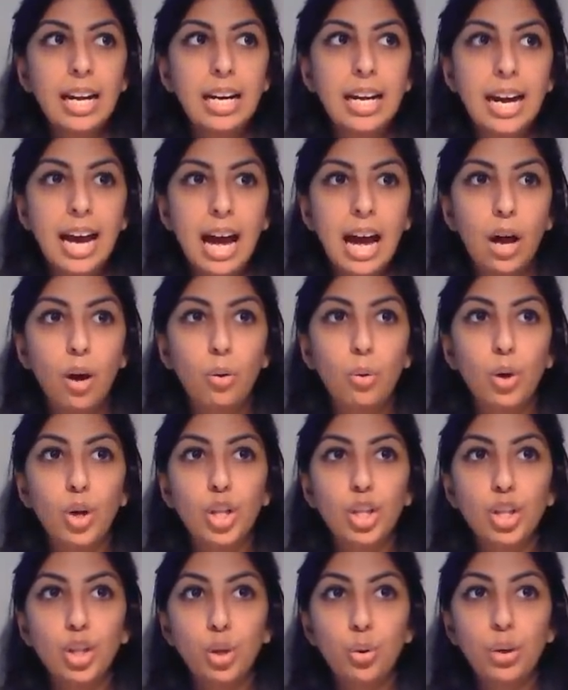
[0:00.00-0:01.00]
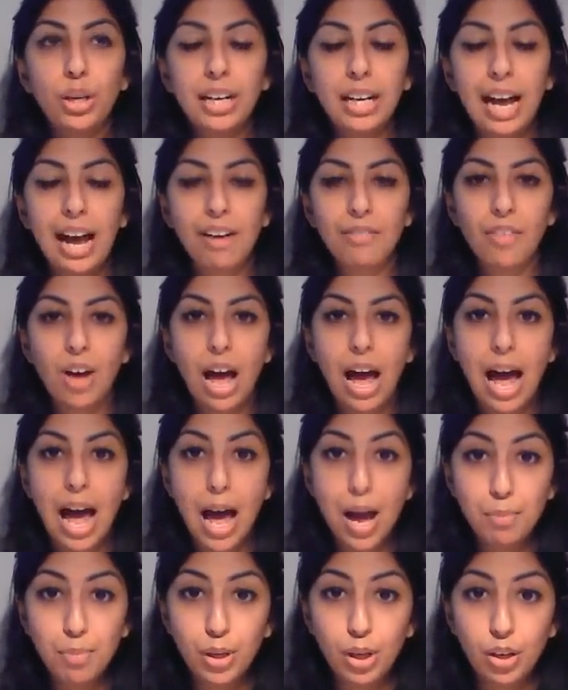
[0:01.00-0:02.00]
Now, you can have
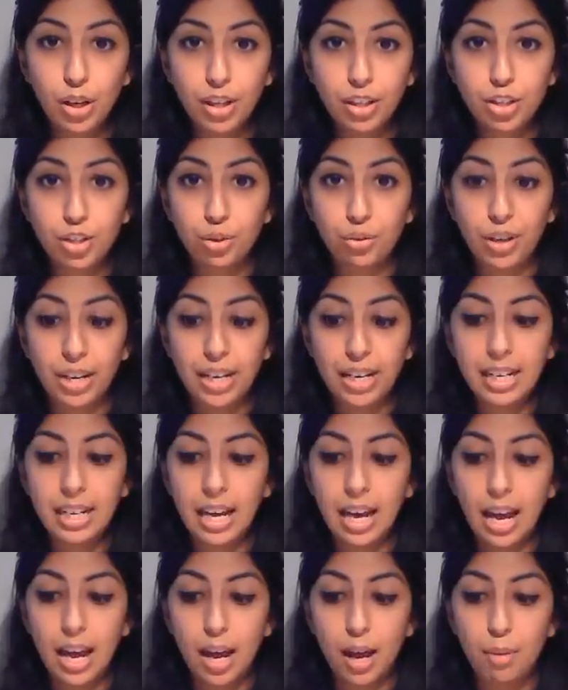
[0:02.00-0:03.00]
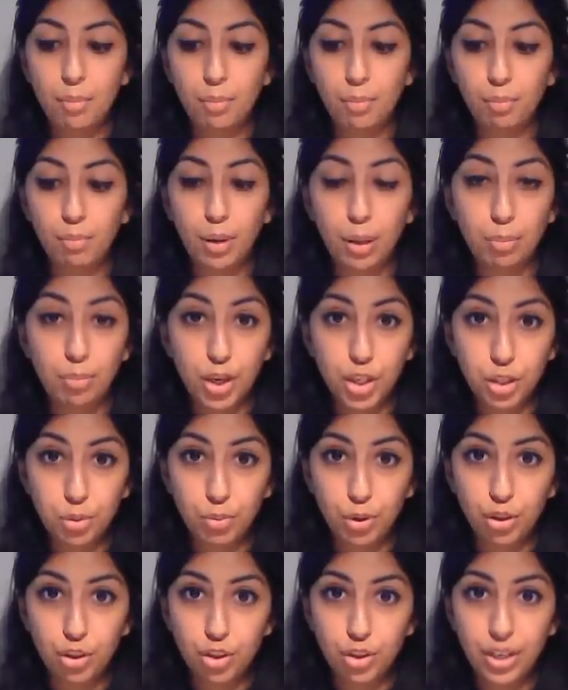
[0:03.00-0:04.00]
ambulatory um, blood pressure
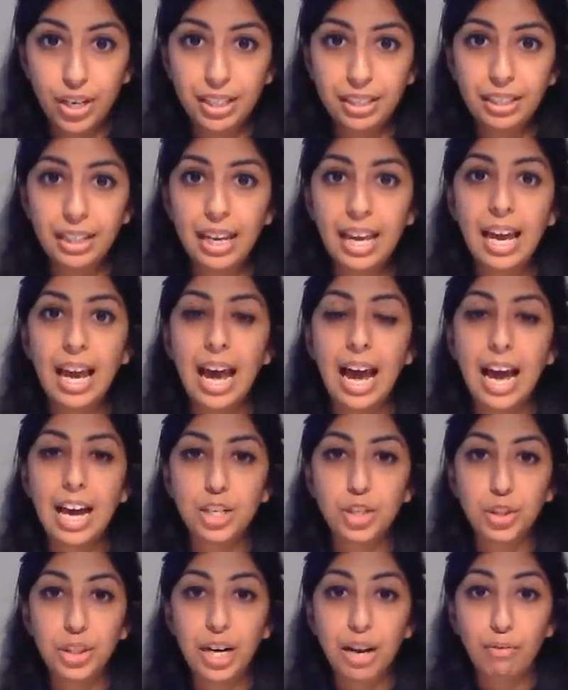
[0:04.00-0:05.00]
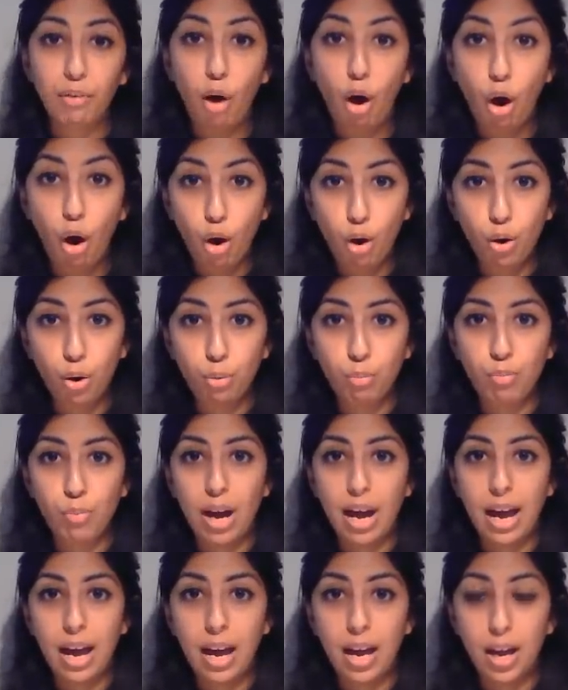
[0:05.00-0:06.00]
monitoring and you can have home
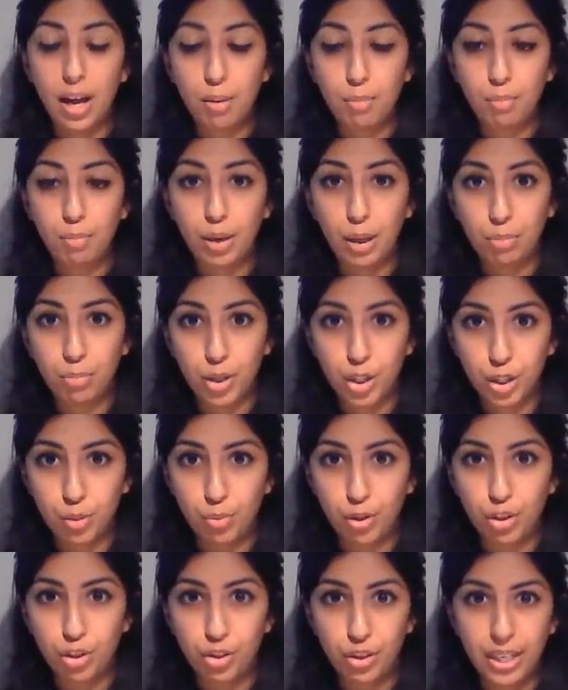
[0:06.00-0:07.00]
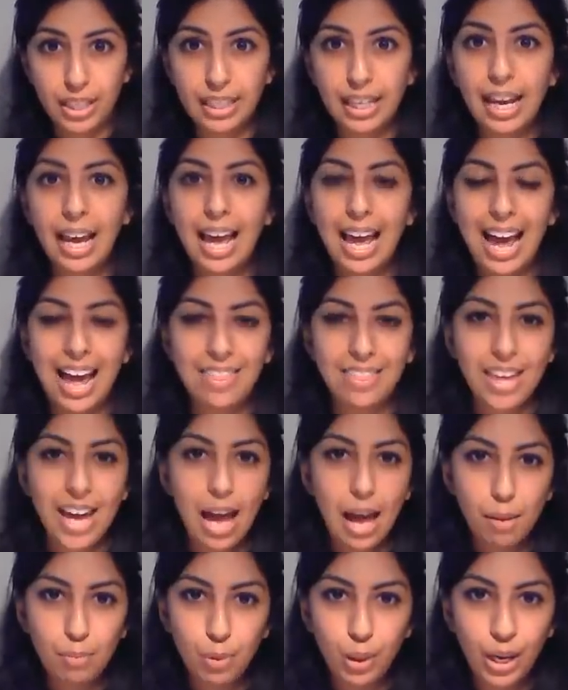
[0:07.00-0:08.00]
um, blood pressure monitoring. And the
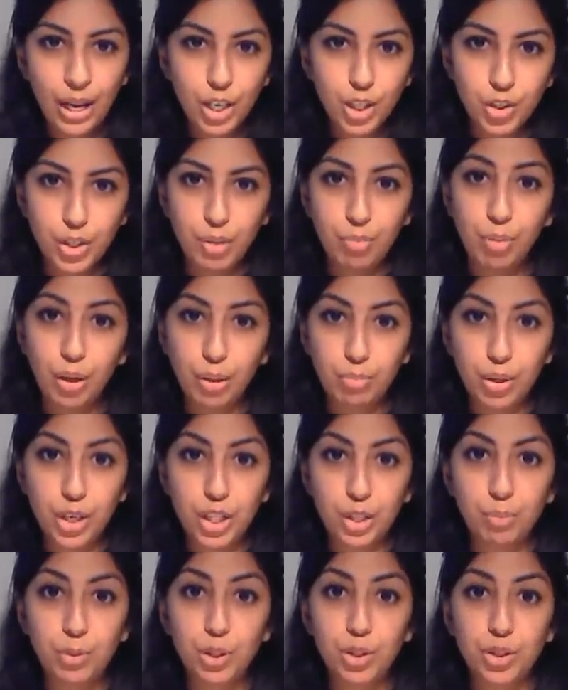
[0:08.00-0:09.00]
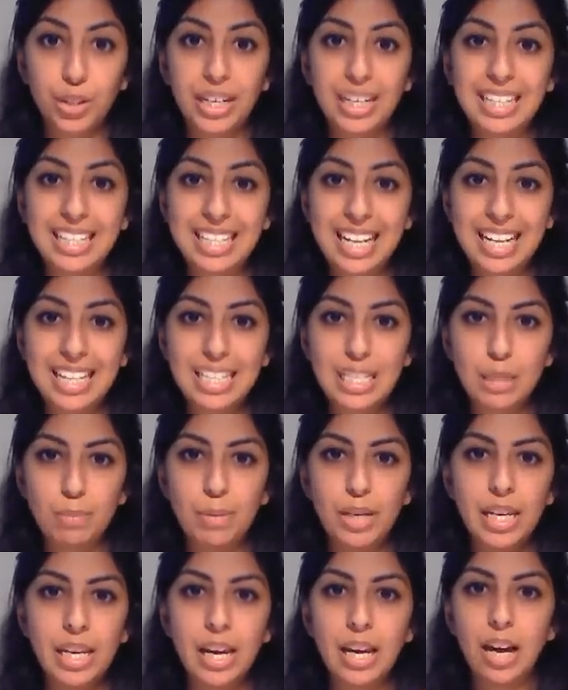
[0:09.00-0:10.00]
ambulatory blood pressure monitoring tends to
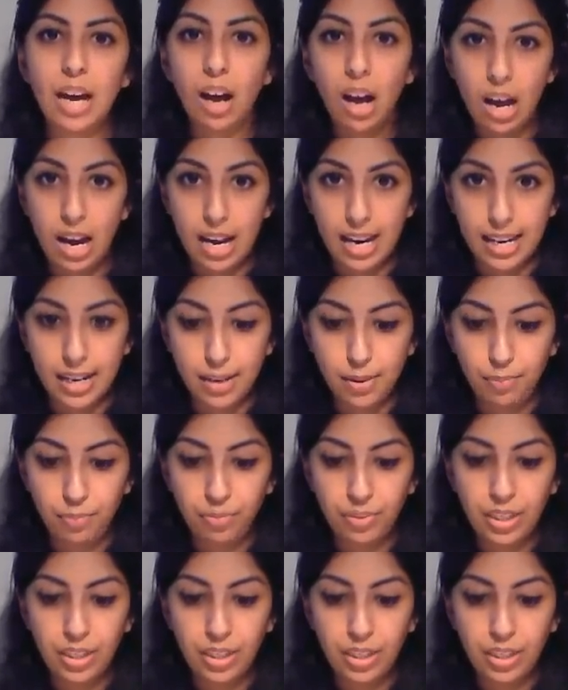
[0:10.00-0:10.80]
be higher.